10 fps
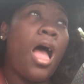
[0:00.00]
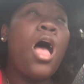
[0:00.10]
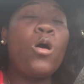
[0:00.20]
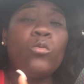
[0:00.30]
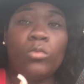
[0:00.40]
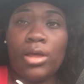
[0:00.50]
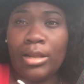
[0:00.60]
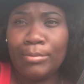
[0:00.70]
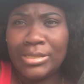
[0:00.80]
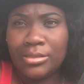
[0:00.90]
Oh,
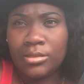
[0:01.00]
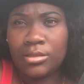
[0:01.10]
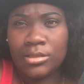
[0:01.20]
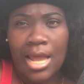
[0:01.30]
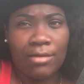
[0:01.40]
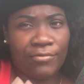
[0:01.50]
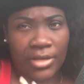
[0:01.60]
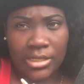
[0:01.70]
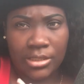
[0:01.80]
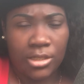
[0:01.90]
and let me not
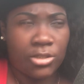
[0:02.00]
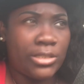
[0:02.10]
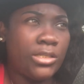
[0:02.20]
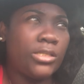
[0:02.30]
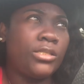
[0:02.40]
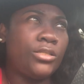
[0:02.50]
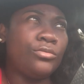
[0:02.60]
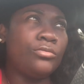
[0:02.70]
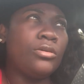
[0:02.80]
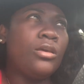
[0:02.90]
forget to address this
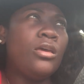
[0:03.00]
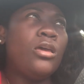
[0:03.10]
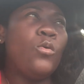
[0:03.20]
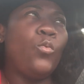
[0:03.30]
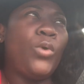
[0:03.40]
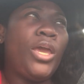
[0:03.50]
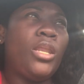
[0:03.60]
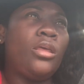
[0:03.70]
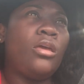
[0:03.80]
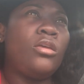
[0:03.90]
too.
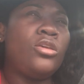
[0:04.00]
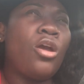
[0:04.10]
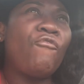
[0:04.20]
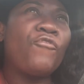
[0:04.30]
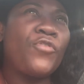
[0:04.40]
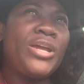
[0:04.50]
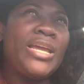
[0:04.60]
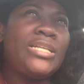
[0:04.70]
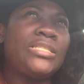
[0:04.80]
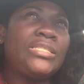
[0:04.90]
When your
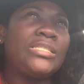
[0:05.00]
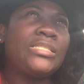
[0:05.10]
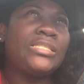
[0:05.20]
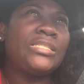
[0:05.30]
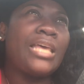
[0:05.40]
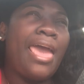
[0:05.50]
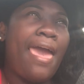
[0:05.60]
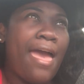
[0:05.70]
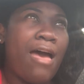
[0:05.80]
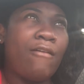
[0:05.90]
friends
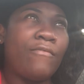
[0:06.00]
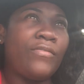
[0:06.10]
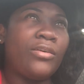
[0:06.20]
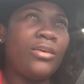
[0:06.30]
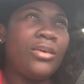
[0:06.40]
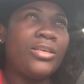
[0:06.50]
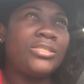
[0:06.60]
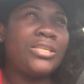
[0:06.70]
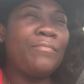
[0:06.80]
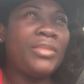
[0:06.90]
have
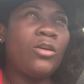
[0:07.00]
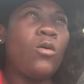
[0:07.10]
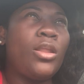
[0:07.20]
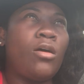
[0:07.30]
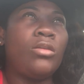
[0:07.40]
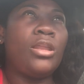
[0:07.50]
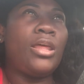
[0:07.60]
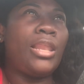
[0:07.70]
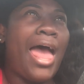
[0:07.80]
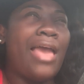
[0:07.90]
something going on in
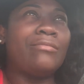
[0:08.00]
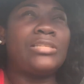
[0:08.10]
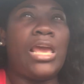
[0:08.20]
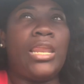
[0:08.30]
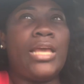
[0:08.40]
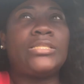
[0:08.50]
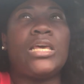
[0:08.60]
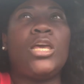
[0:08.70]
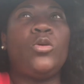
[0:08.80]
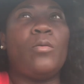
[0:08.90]
their lives and they
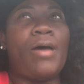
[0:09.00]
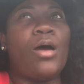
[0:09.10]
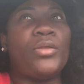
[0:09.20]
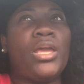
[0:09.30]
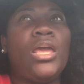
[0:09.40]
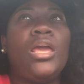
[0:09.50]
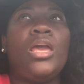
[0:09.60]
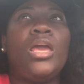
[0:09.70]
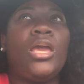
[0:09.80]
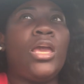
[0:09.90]
tell you about it,
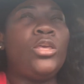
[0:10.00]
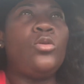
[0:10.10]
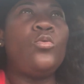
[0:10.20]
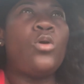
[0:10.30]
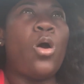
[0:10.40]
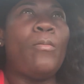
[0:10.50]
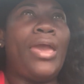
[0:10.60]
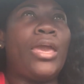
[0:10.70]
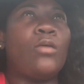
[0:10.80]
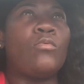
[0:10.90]
and you go
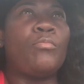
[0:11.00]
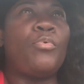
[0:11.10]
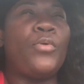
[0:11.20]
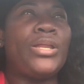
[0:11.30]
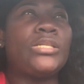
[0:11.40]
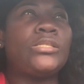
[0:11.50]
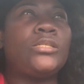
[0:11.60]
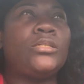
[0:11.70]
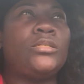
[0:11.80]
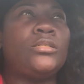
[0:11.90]
back and report it
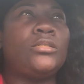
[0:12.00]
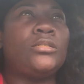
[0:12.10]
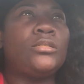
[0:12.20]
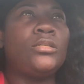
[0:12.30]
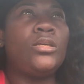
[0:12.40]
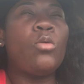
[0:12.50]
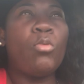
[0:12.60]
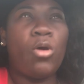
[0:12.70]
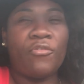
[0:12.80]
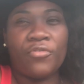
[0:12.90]
to your
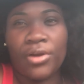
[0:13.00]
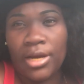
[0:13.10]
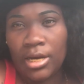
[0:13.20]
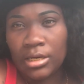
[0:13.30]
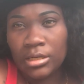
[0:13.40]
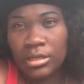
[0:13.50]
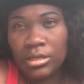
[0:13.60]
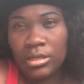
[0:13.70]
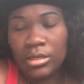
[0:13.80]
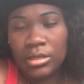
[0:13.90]
boyfriend,
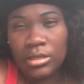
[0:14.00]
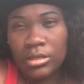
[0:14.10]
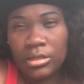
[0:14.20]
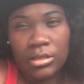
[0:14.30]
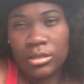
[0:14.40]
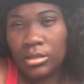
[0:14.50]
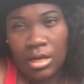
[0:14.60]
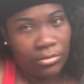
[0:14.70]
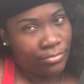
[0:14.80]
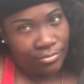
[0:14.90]

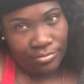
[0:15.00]
no.